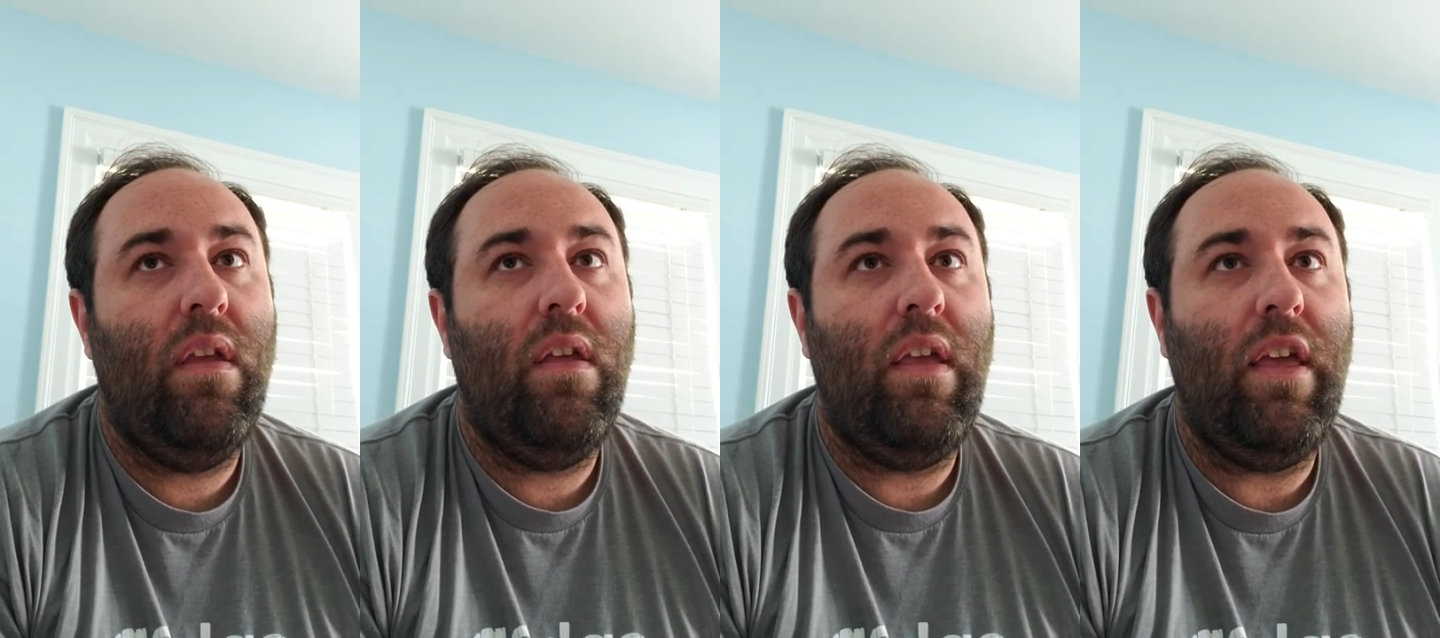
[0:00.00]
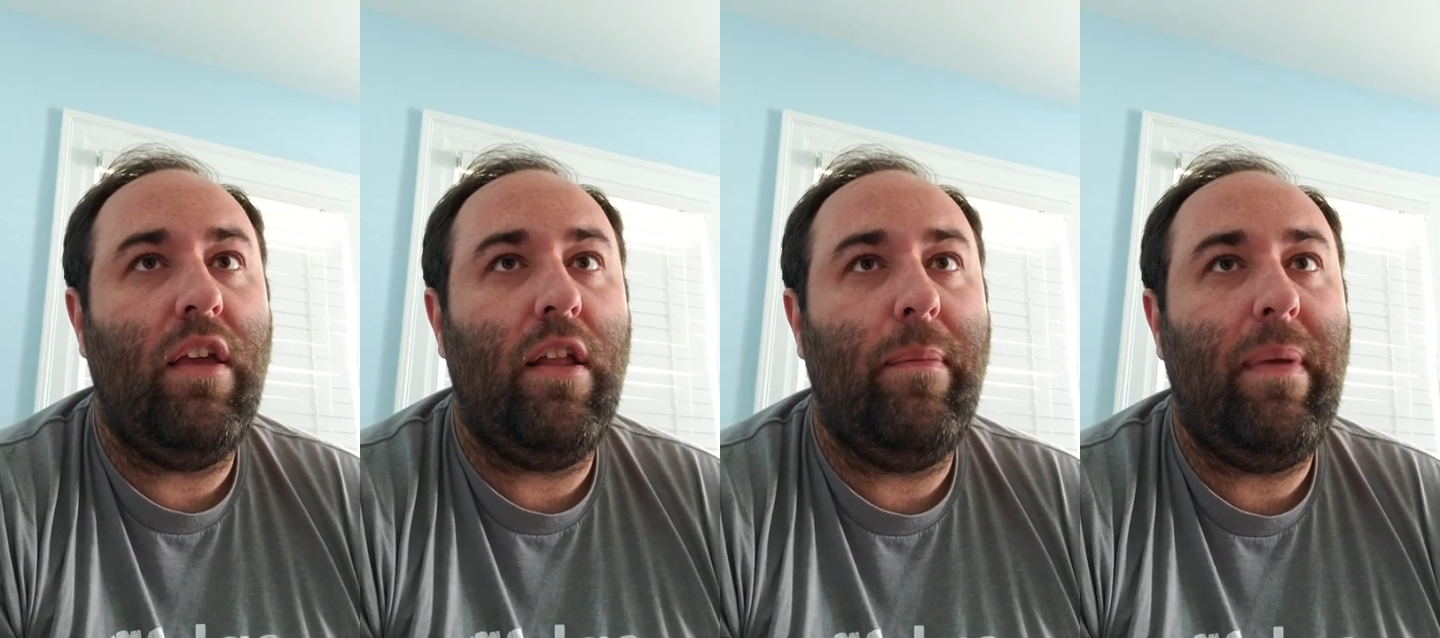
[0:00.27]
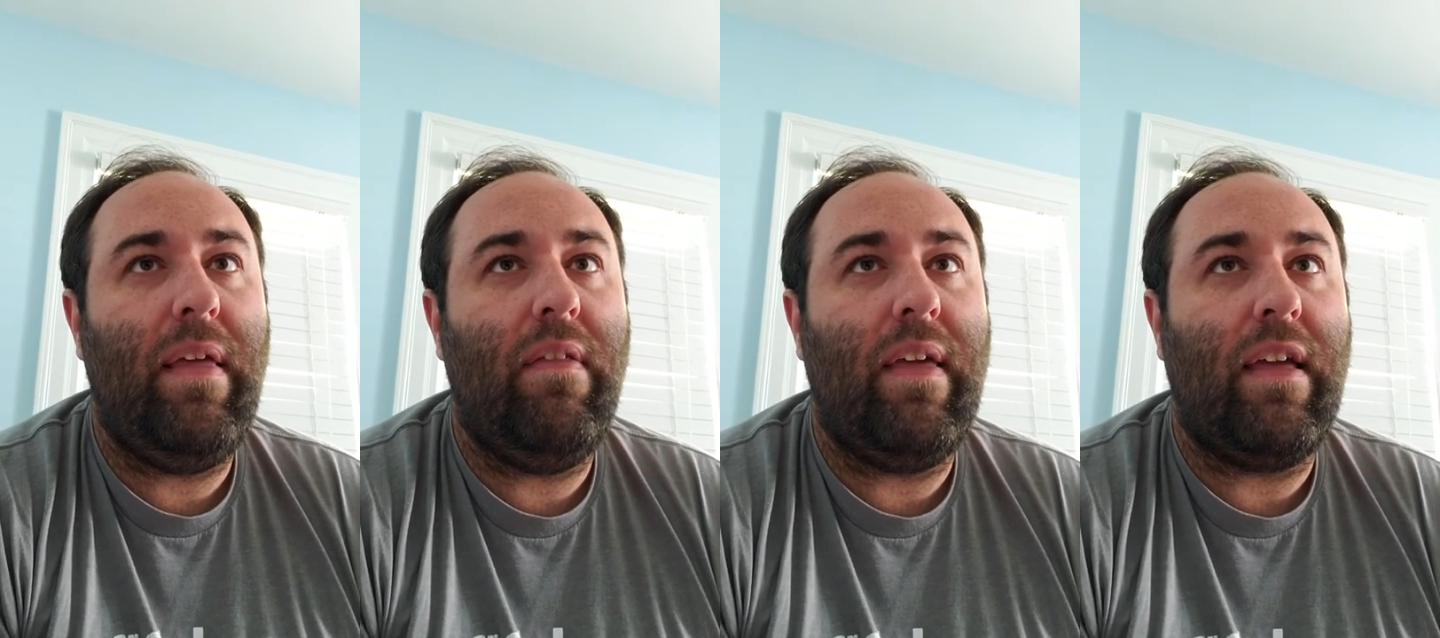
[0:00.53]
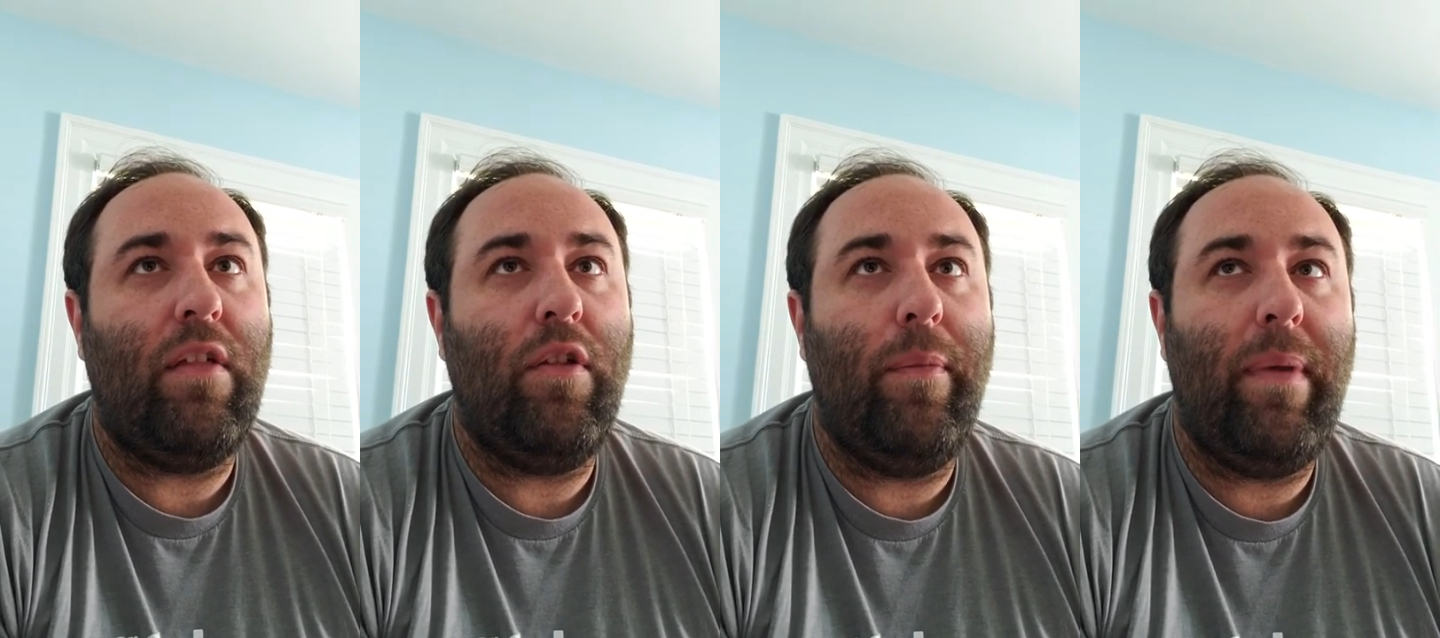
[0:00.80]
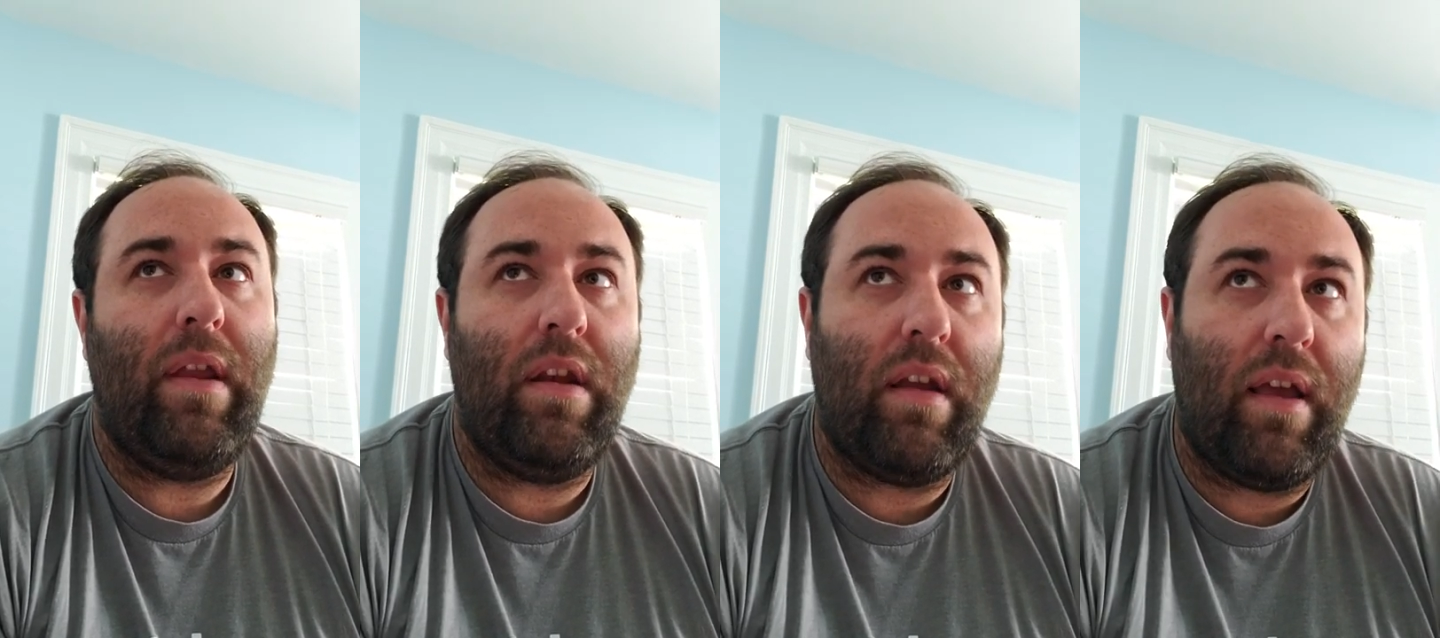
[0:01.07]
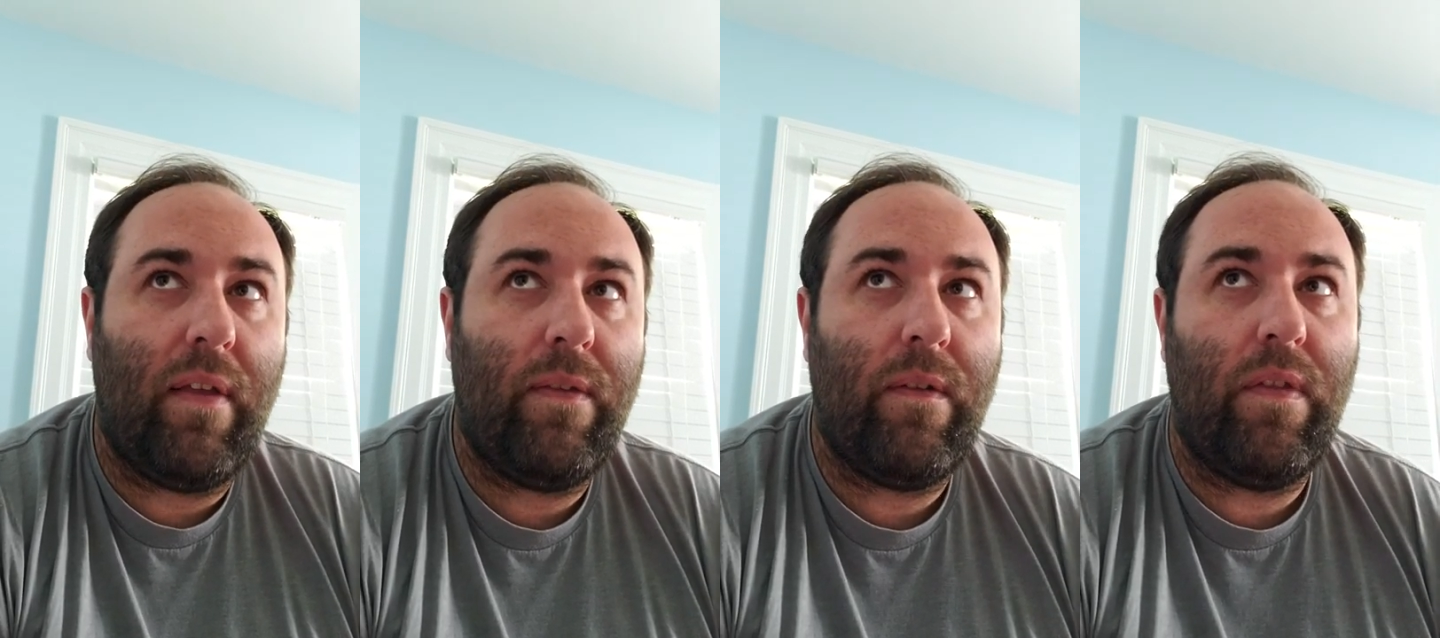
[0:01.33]
he could have been like a little bit
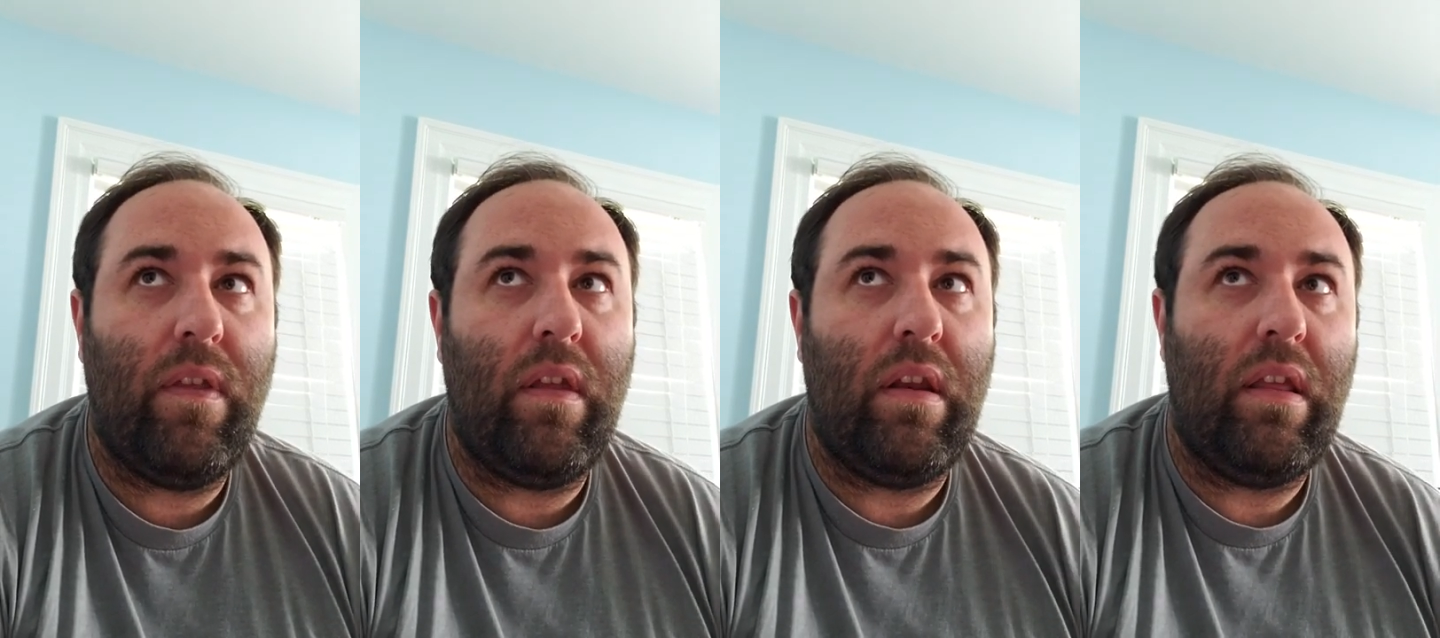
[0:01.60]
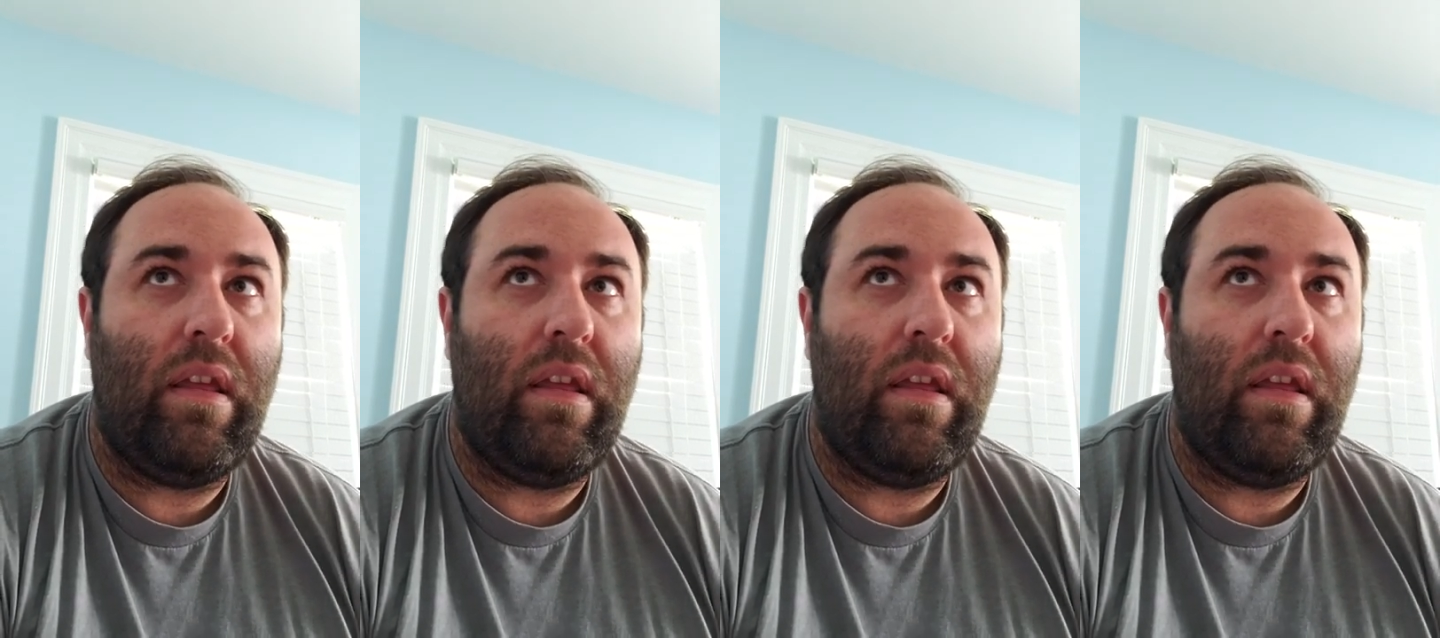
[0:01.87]
nicer than